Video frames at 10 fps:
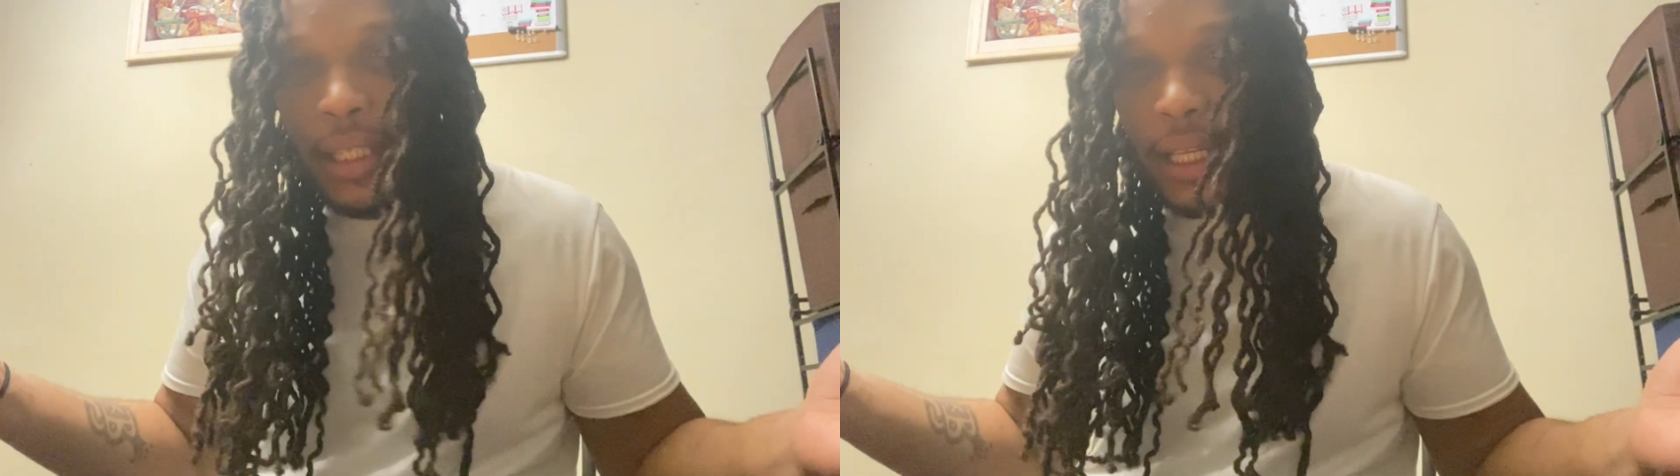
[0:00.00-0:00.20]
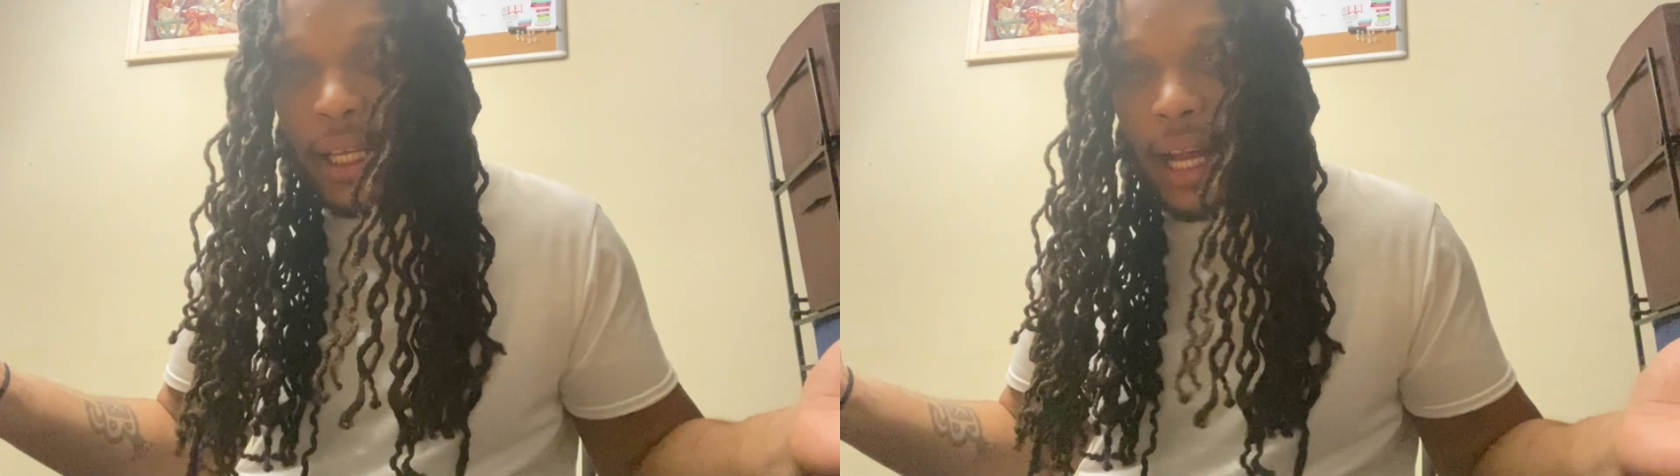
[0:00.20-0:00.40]

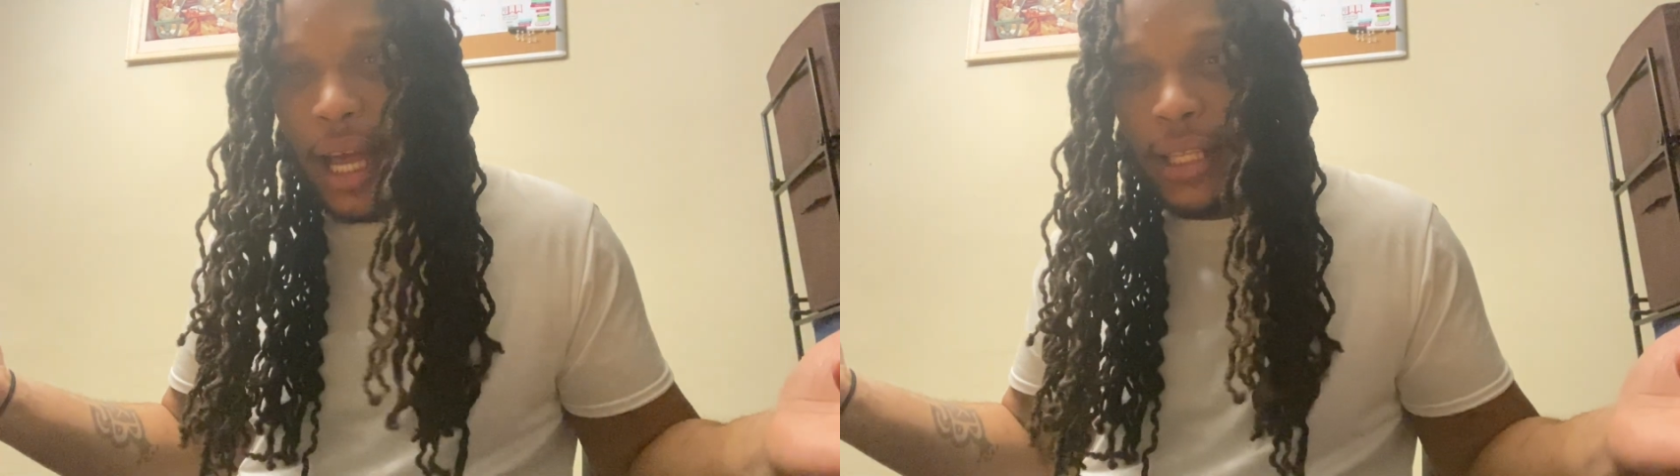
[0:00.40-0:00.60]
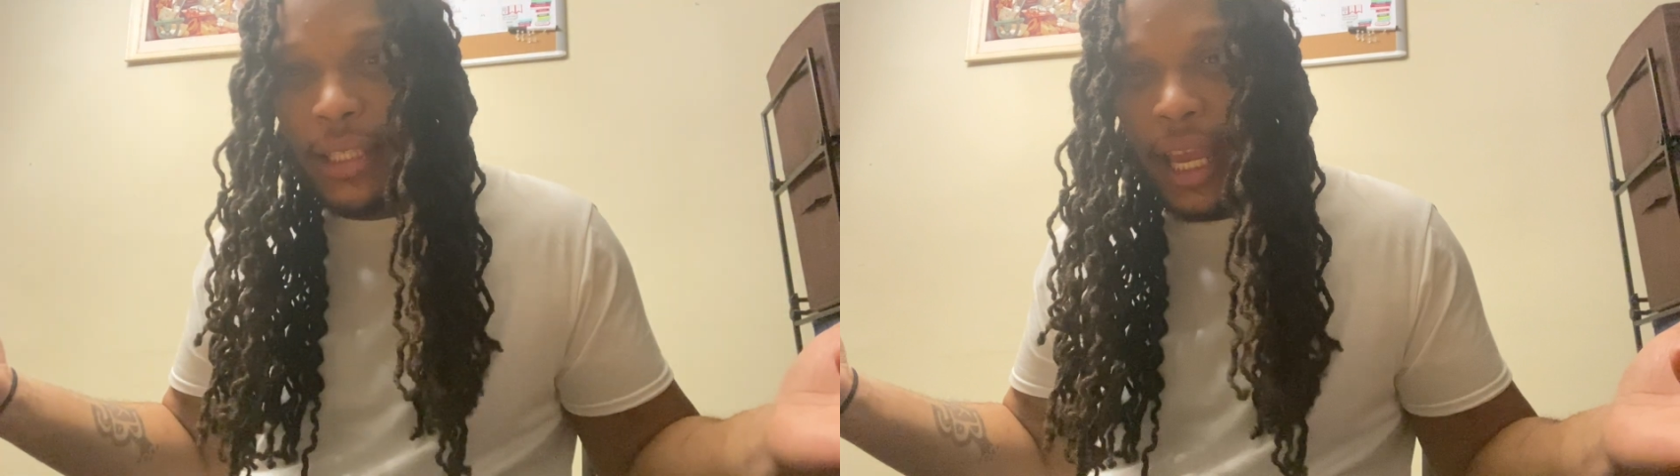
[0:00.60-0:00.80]
this at a
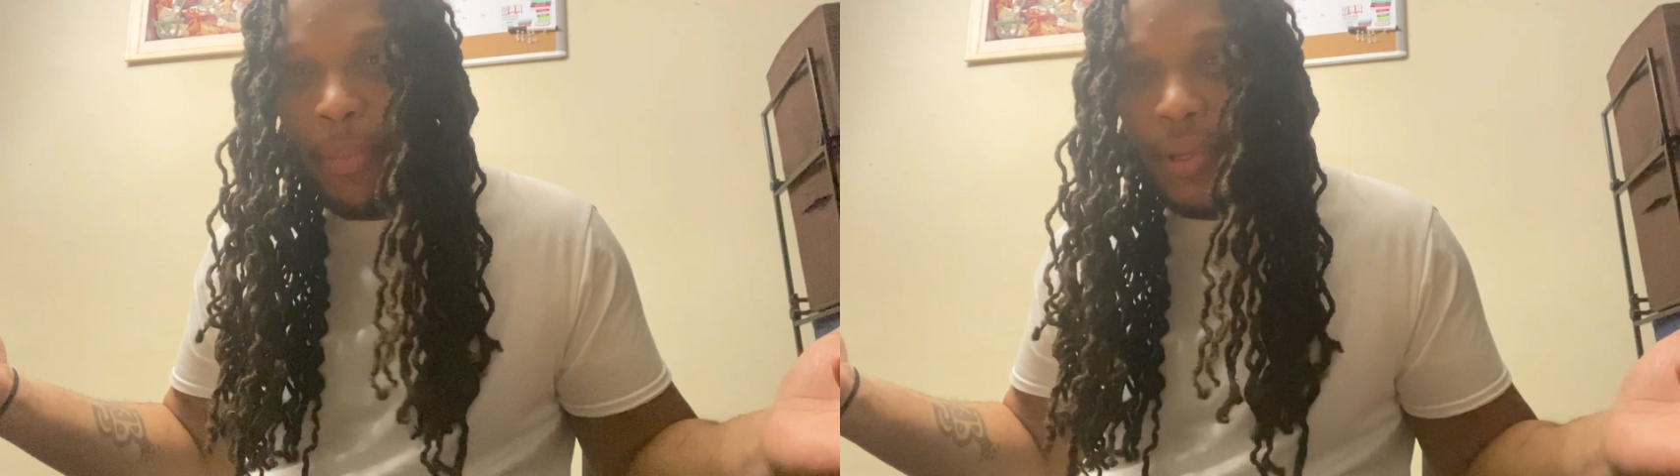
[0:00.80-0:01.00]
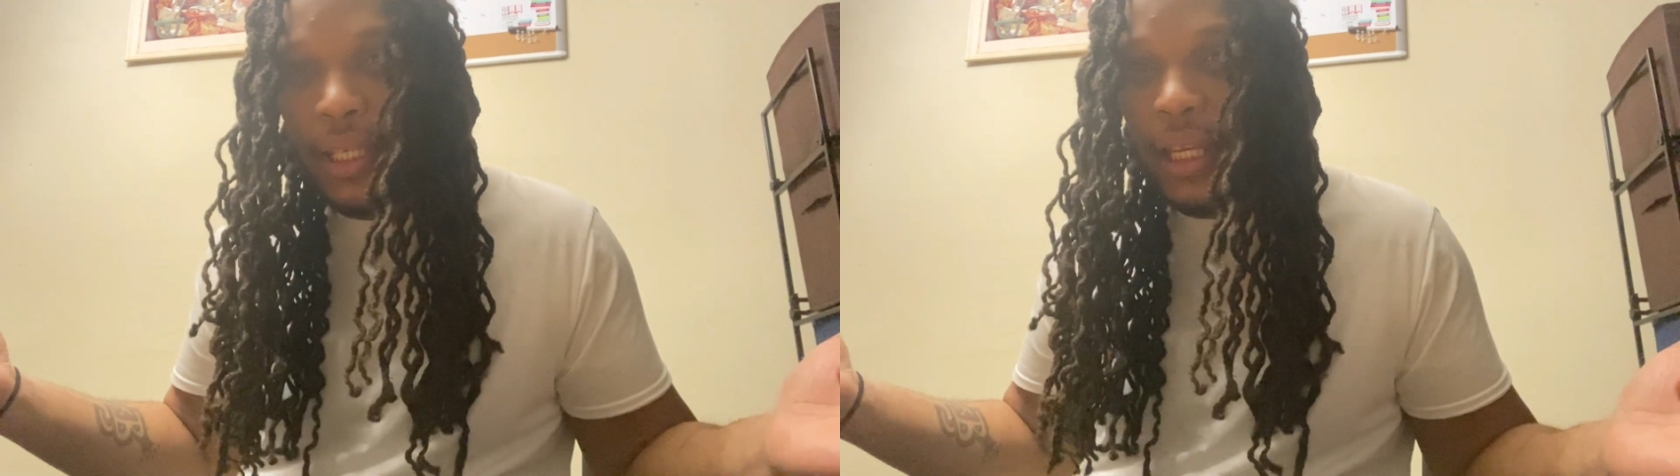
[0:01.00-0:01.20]
college campus?